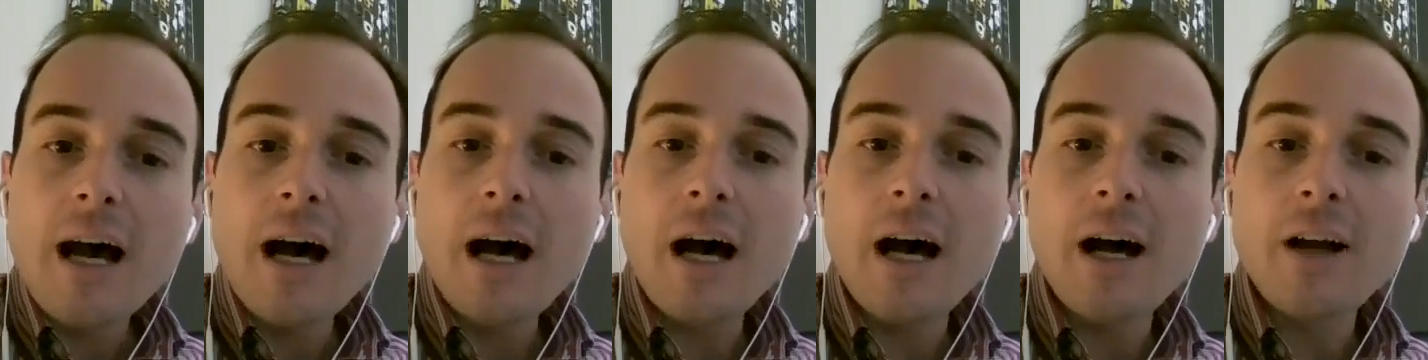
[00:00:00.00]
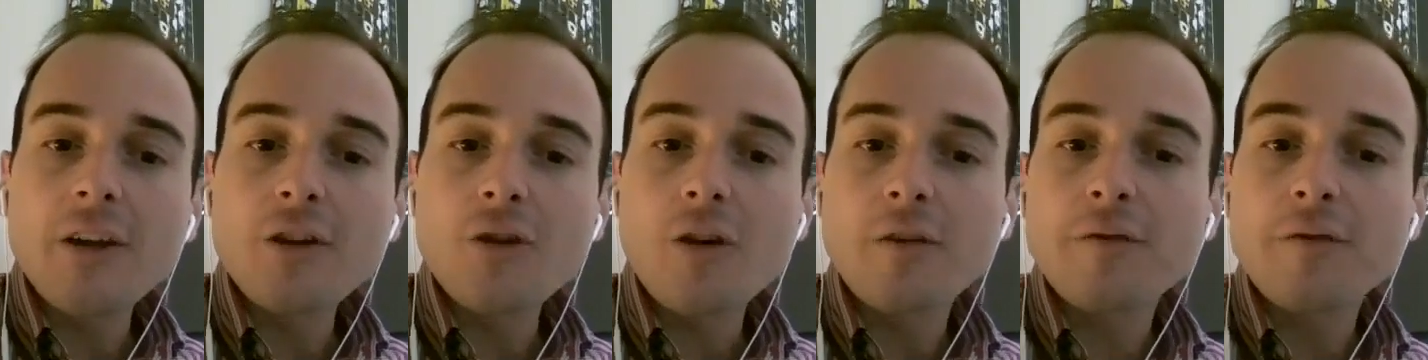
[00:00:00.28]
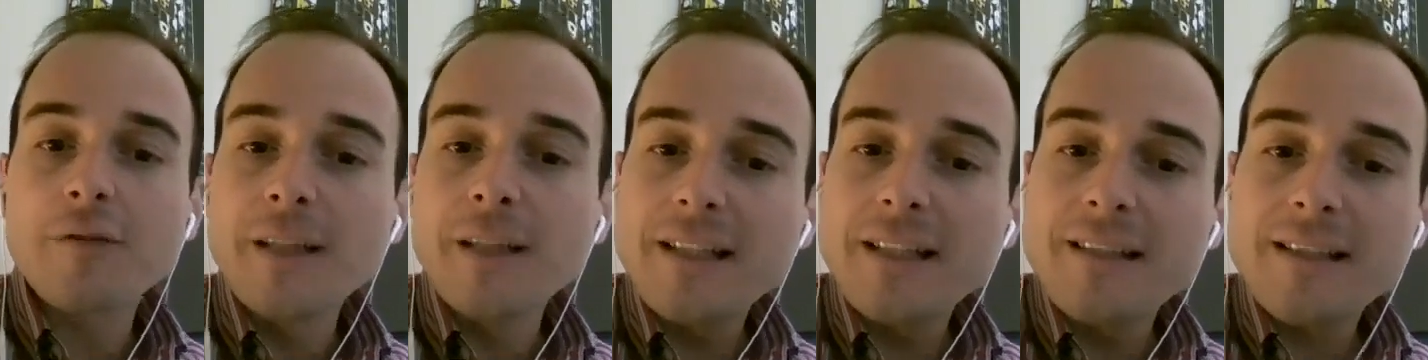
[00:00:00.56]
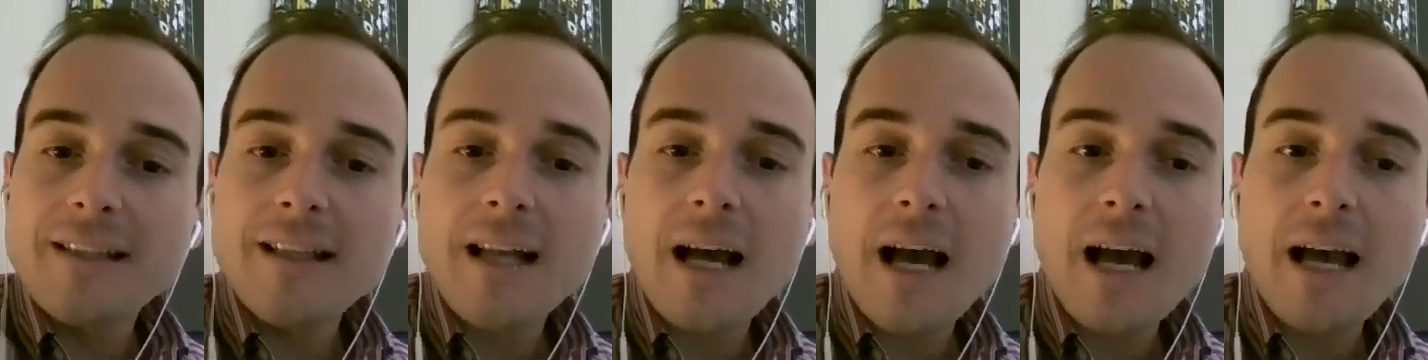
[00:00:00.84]
your fleet
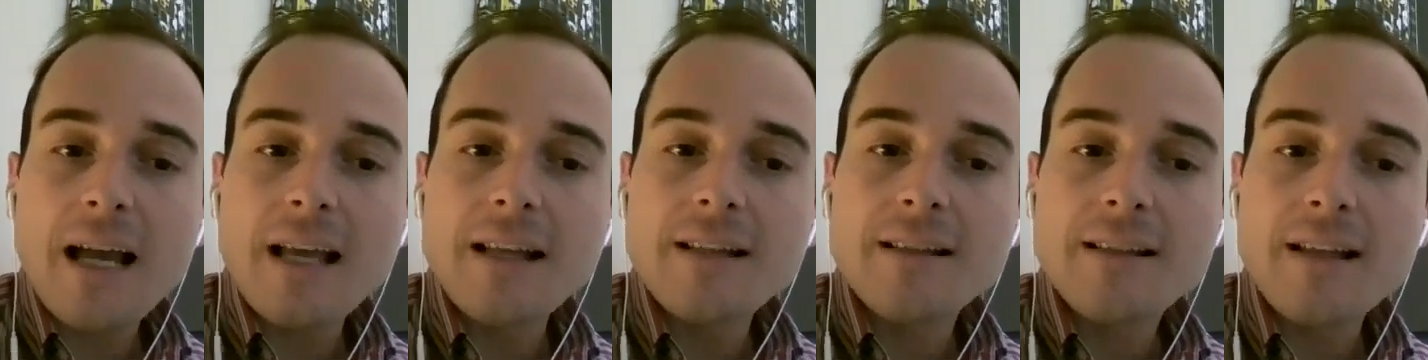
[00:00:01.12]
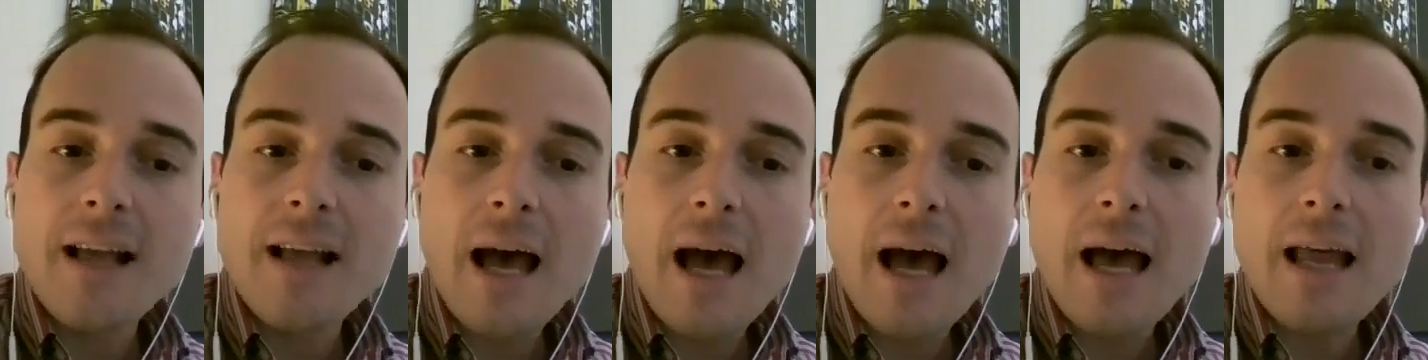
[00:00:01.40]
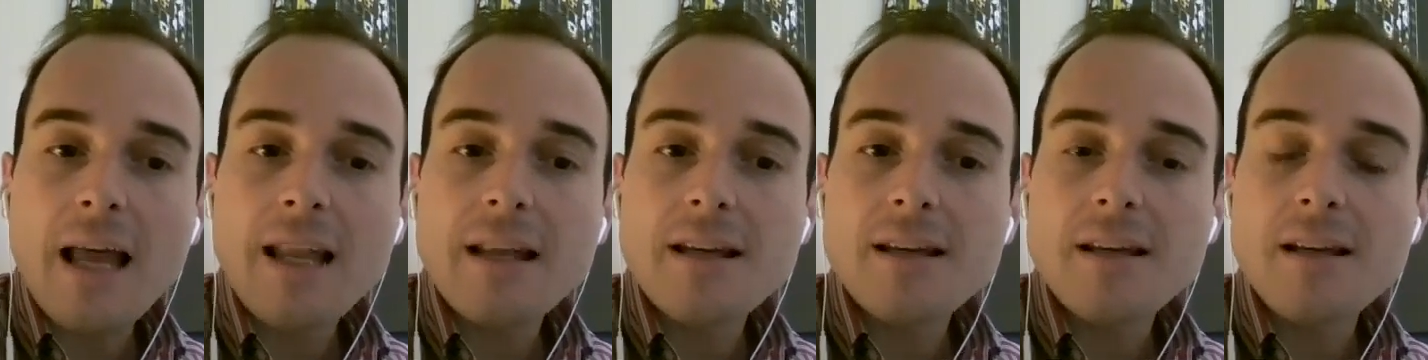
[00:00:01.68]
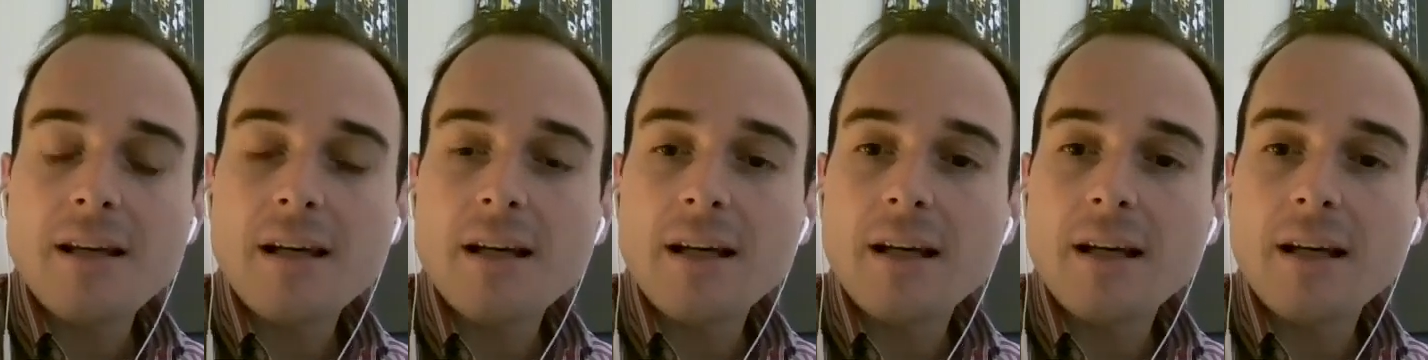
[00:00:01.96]
size, and